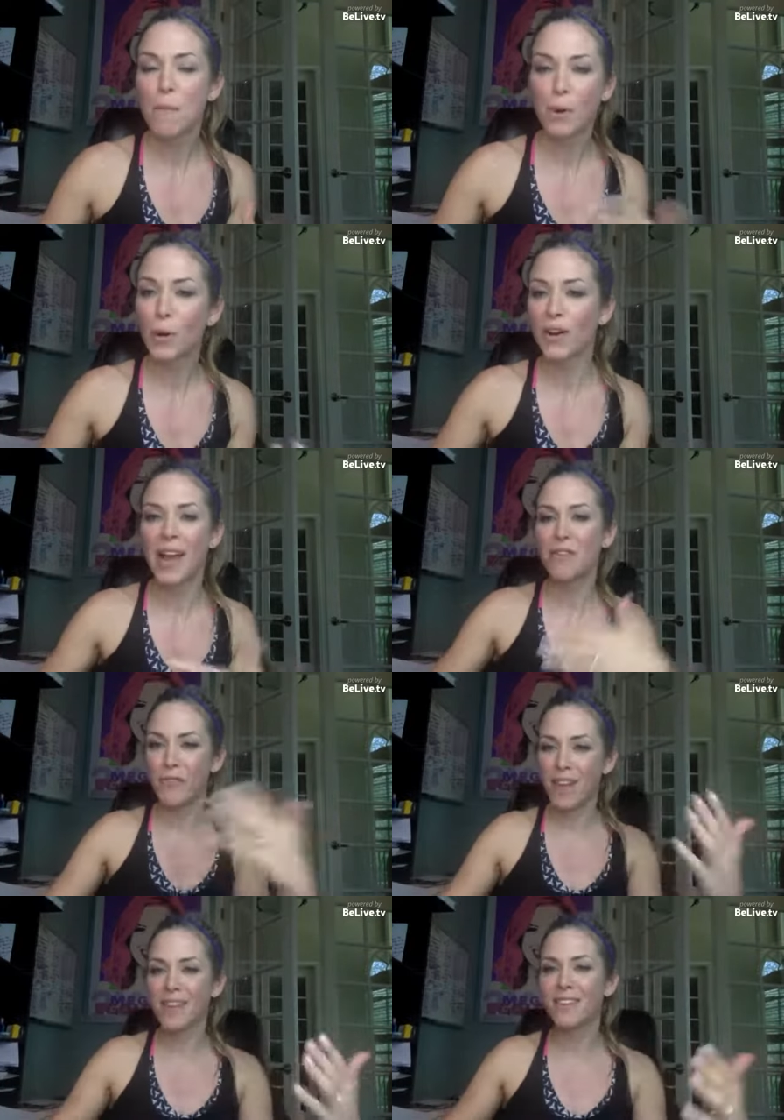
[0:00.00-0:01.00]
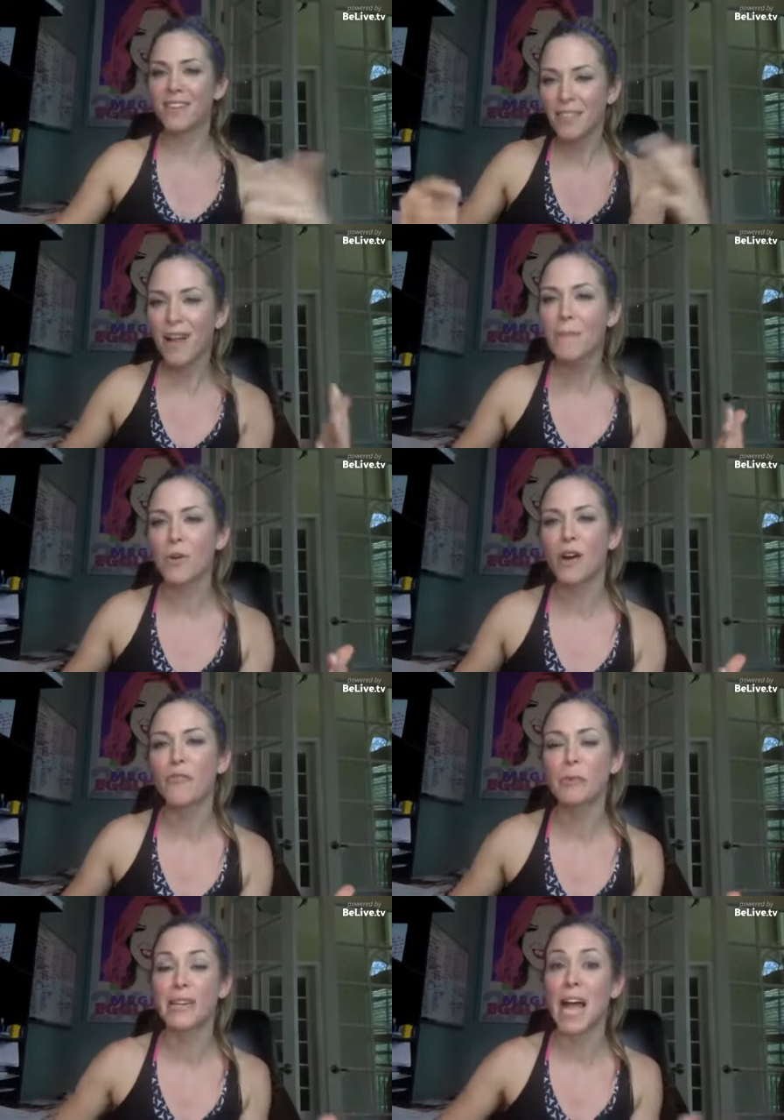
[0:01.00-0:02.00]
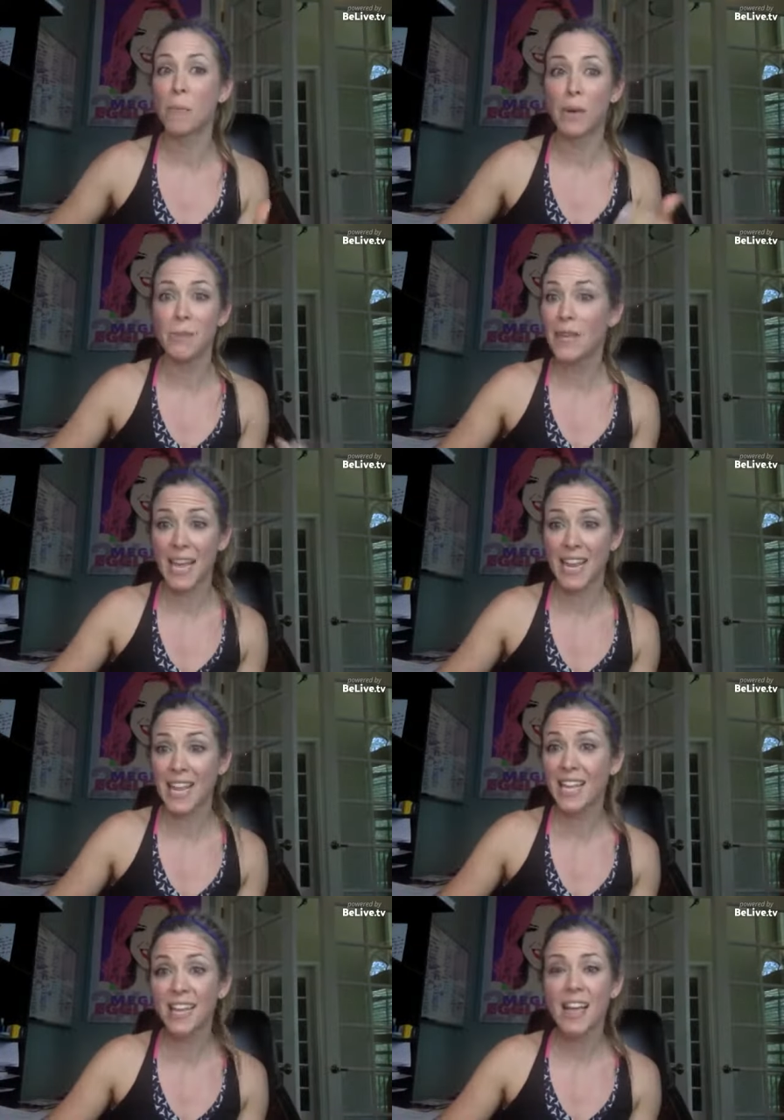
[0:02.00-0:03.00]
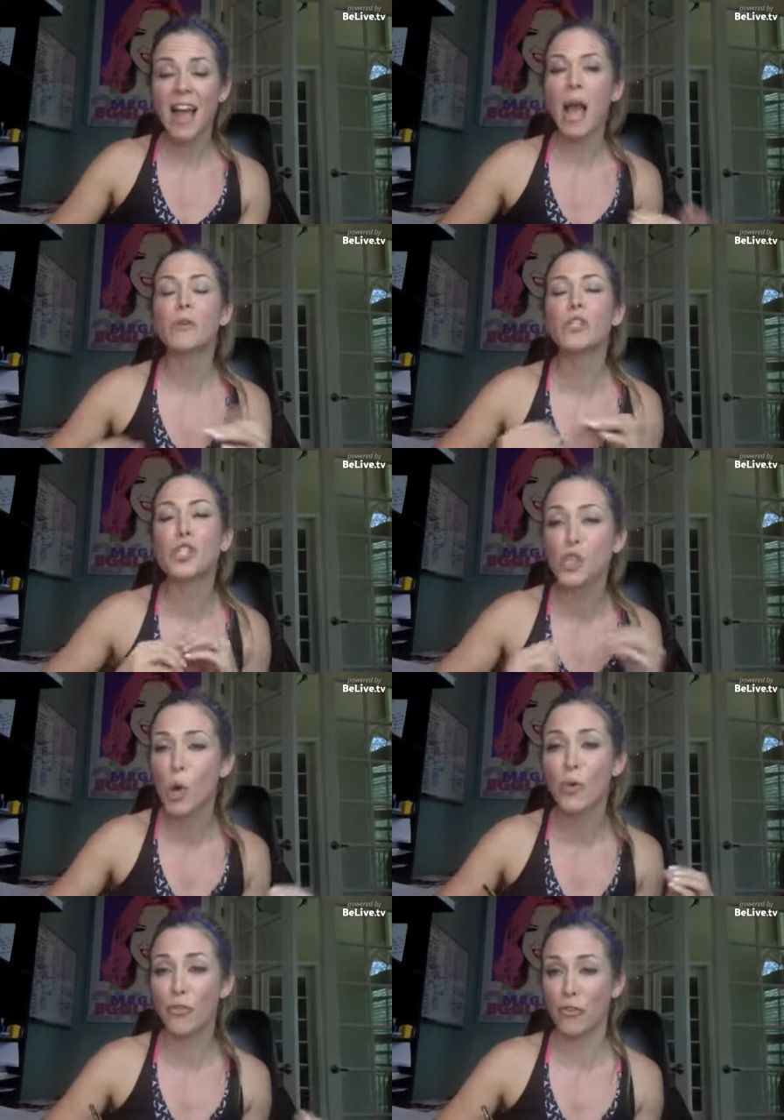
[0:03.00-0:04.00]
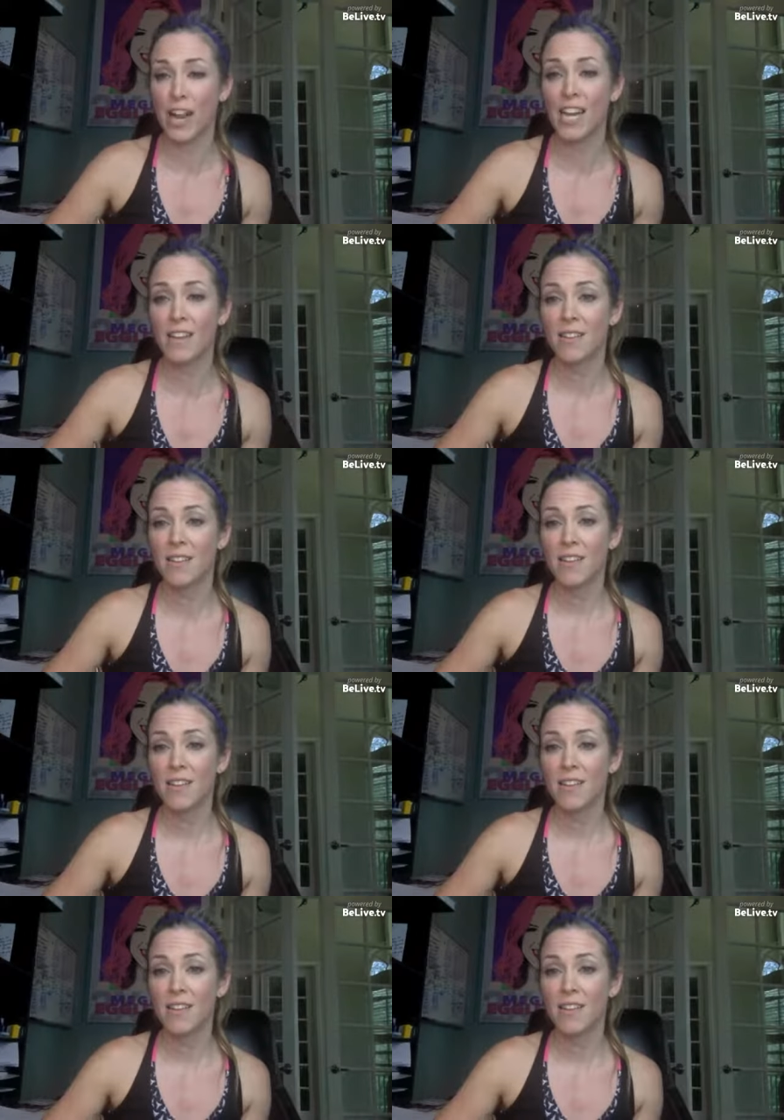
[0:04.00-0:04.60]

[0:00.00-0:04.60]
bold when I invite lot more comfortably now. But in the beginning, I was so afraid.